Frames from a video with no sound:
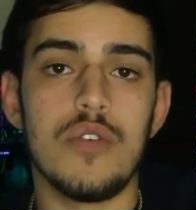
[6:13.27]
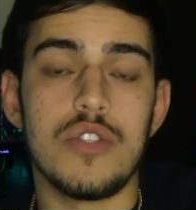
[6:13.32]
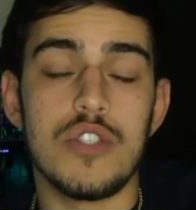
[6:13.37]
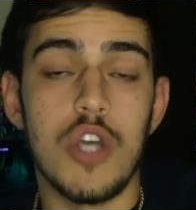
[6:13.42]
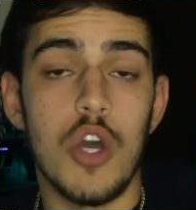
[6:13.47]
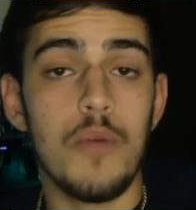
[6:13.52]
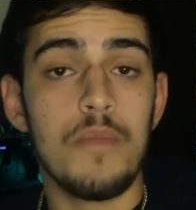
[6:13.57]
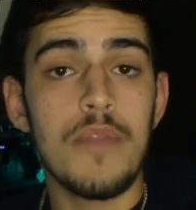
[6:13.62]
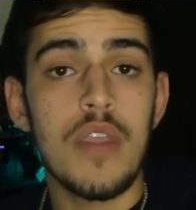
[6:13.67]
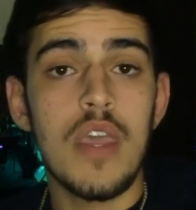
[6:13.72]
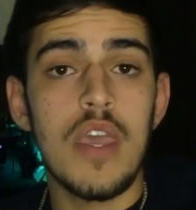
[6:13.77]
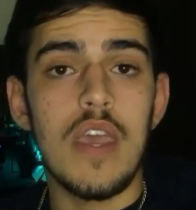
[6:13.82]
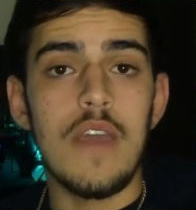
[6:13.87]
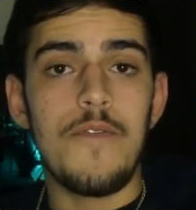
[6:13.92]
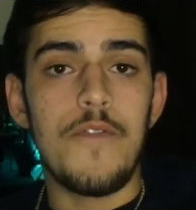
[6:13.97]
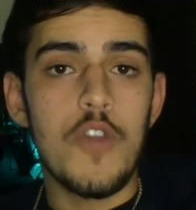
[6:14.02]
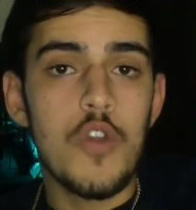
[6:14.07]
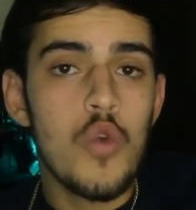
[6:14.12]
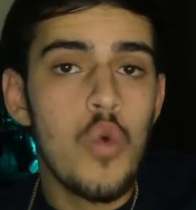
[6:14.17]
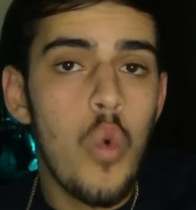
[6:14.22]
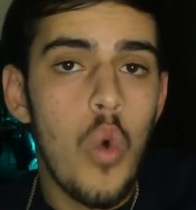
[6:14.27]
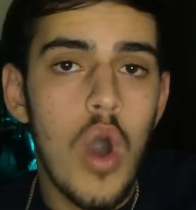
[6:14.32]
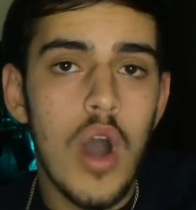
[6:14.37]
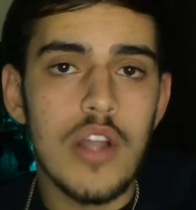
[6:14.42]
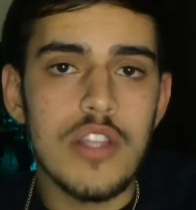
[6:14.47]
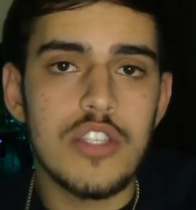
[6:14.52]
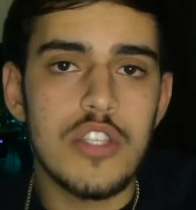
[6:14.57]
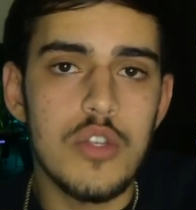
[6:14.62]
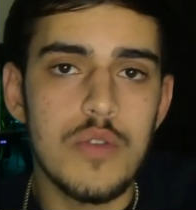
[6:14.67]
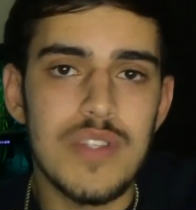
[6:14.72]
So if you
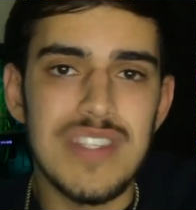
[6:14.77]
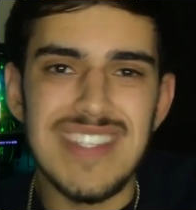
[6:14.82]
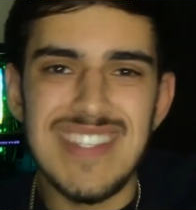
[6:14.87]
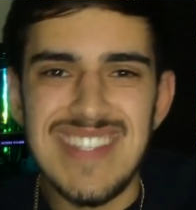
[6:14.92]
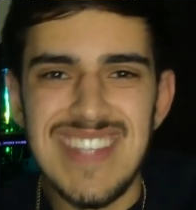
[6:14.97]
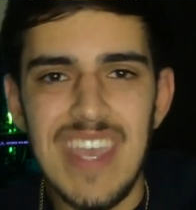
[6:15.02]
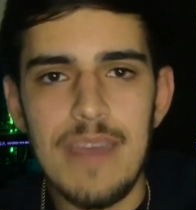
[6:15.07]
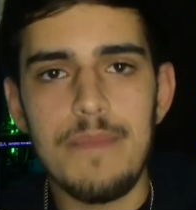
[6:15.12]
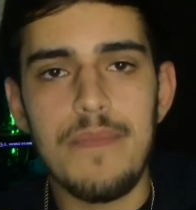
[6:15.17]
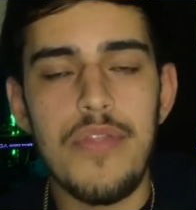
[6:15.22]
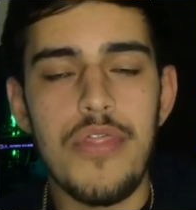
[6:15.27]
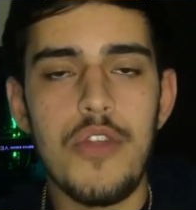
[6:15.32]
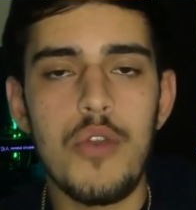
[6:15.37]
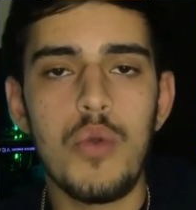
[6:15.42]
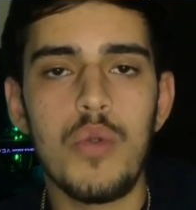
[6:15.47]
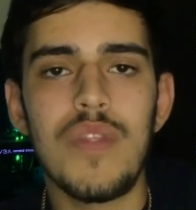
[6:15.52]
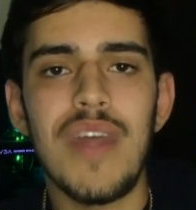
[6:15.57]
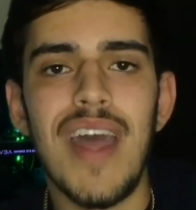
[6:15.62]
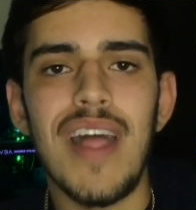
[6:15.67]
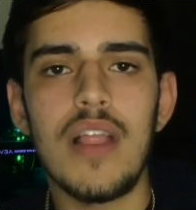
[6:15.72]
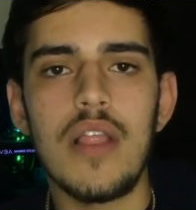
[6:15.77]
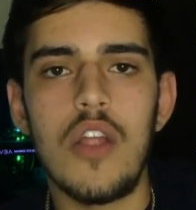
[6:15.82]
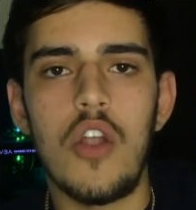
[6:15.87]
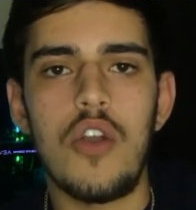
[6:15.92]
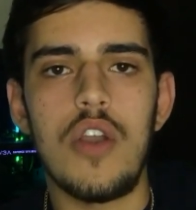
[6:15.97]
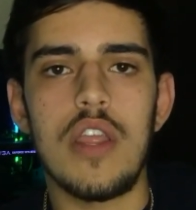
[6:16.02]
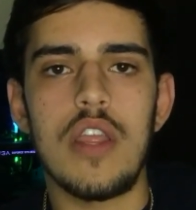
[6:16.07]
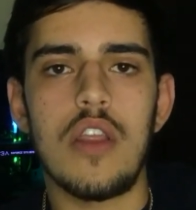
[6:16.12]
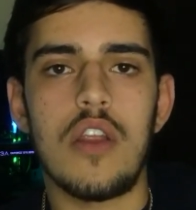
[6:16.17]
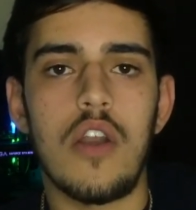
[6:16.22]
want to skip through that
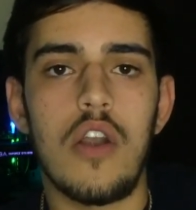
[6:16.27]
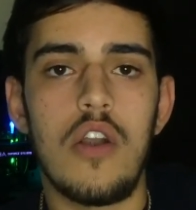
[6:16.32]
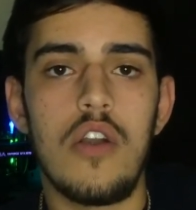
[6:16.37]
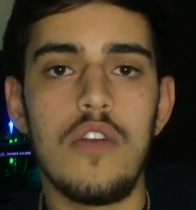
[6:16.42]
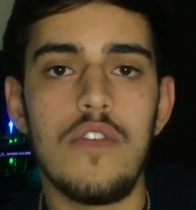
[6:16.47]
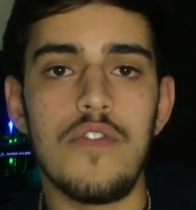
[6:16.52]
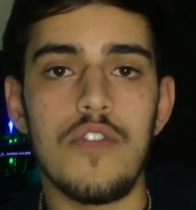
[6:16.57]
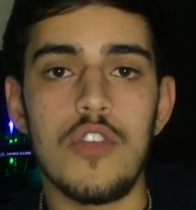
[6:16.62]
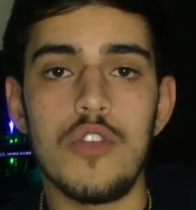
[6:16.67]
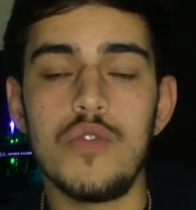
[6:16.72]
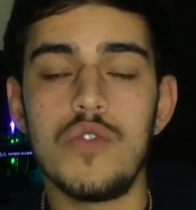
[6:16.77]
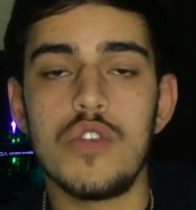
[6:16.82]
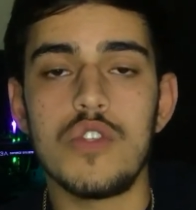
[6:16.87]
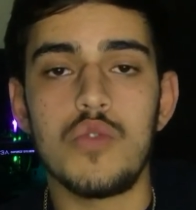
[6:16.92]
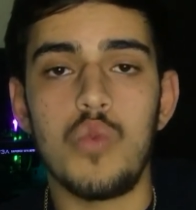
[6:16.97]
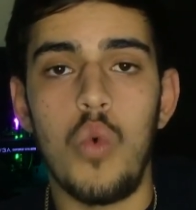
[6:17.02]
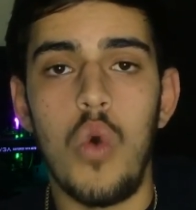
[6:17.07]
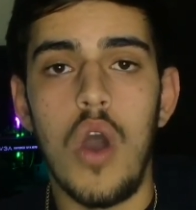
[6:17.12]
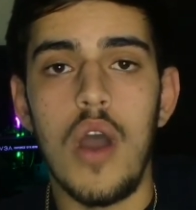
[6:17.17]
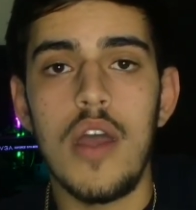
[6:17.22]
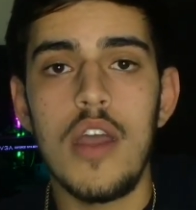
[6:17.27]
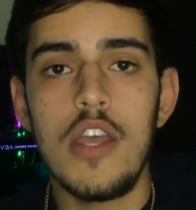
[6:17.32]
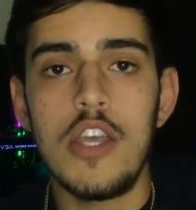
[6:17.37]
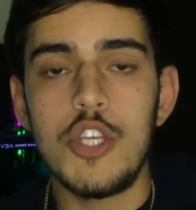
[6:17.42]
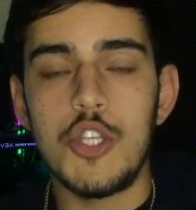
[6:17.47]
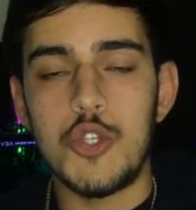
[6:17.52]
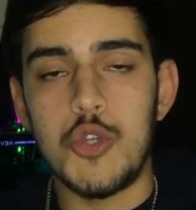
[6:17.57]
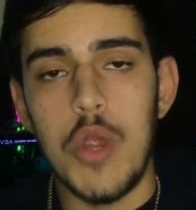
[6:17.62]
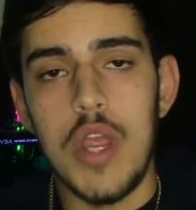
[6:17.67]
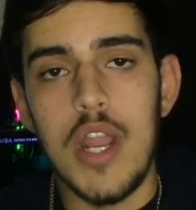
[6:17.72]
learning curve and you just want
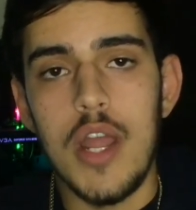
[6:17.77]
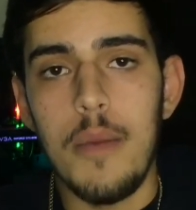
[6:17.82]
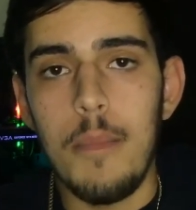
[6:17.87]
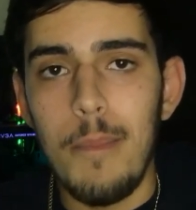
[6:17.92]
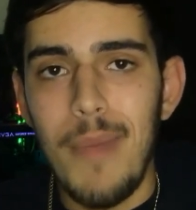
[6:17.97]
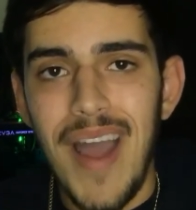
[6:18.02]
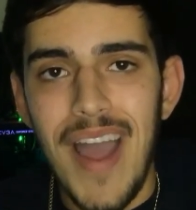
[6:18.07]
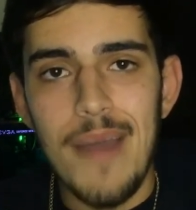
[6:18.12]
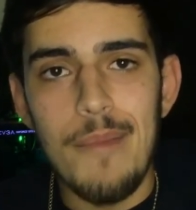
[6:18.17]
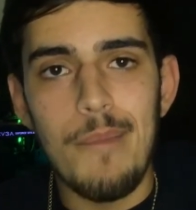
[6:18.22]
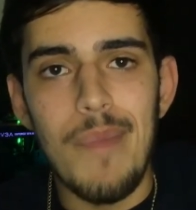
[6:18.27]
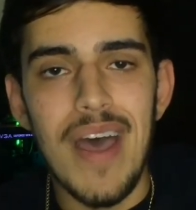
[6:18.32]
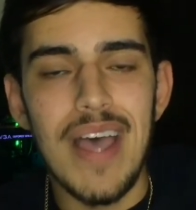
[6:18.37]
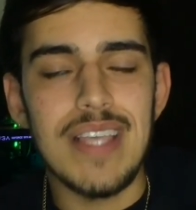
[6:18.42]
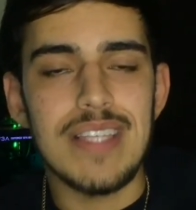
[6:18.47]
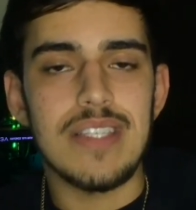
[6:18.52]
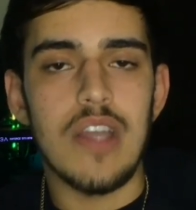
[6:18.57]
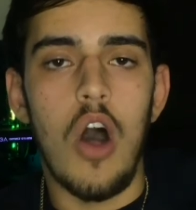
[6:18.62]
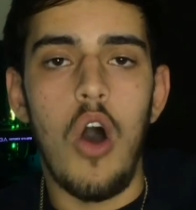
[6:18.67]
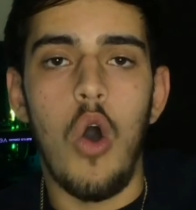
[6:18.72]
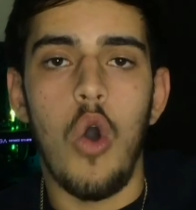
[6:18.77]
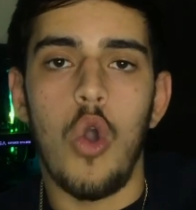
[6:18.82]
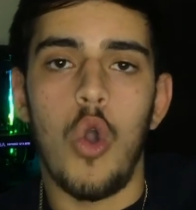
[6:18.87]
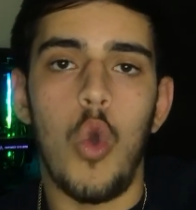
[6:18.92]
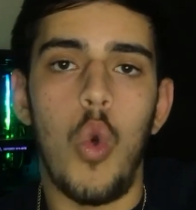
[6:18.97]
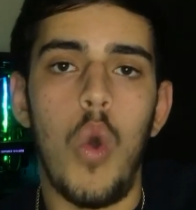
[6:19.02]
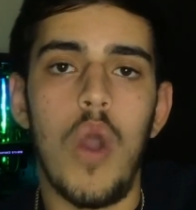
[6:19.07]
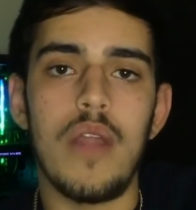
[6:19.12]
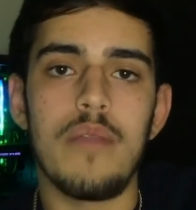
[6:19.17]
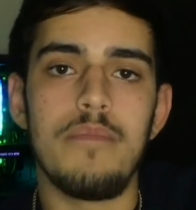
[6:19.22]
straight up my best
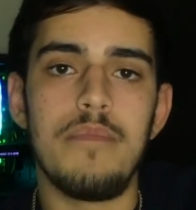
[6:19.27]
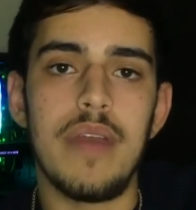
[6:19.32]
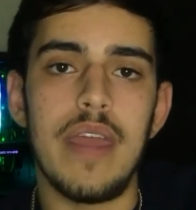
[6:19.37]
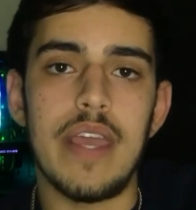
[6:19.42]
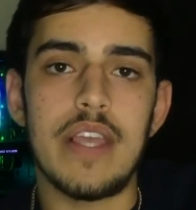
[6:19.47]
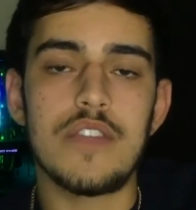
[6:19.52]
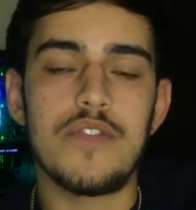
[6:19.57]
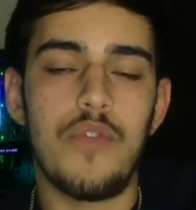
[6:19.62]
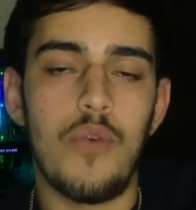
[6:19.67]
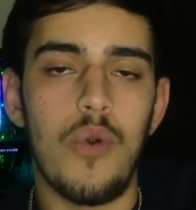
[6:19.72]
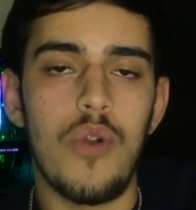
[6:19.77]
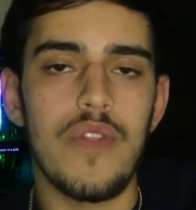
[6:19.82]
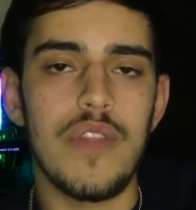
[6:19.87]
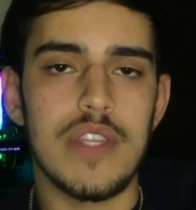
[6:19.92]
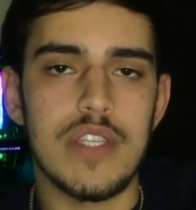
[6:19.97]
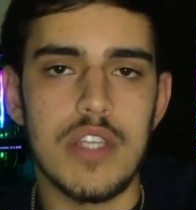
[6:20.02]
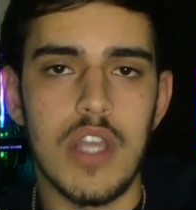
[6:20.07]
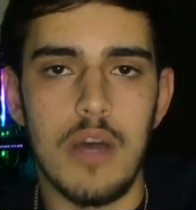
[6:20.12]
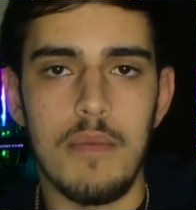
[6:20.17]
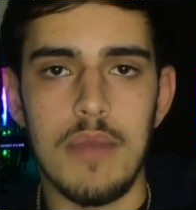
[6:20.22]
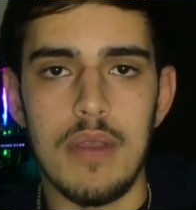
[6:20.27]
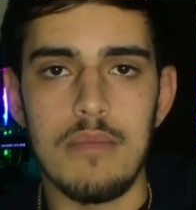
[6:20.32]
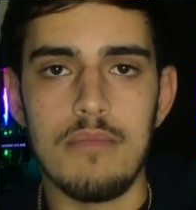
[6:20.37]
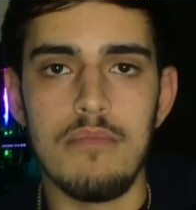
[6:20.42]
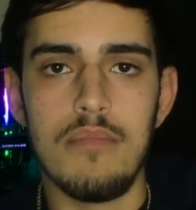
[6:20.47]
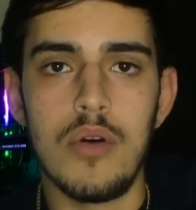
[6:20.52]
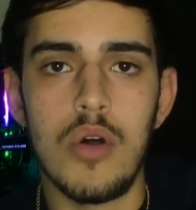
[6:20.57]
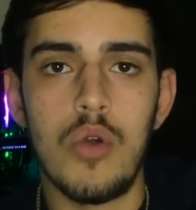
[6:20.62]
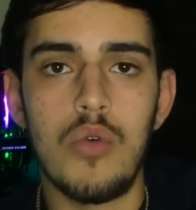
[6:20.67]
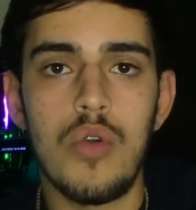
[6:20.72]
altcoin picks for this
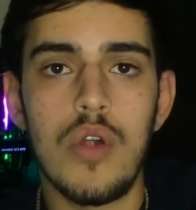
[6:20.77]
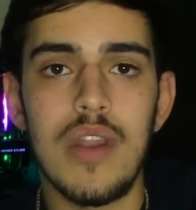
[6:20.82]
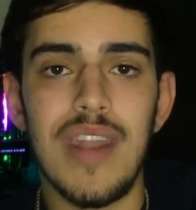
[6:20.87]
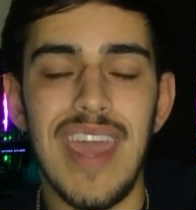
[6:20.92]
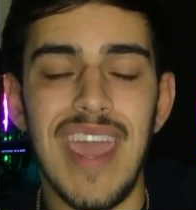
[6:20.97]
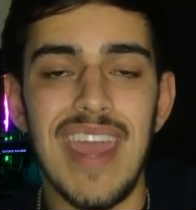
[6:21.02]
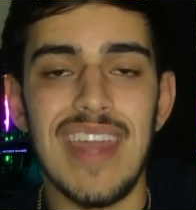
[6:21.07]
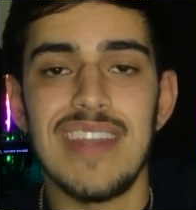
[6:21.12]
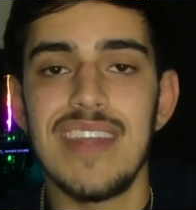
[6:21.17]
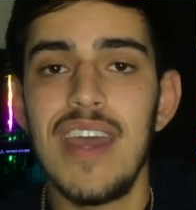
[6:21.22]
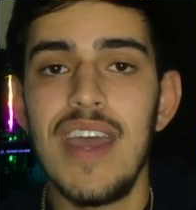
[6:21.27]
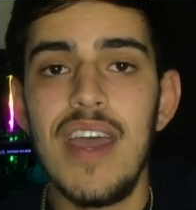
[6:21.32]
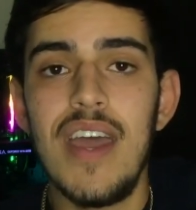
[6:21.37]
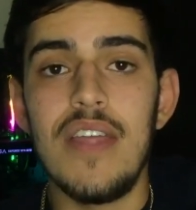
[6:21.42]
coming bull run, and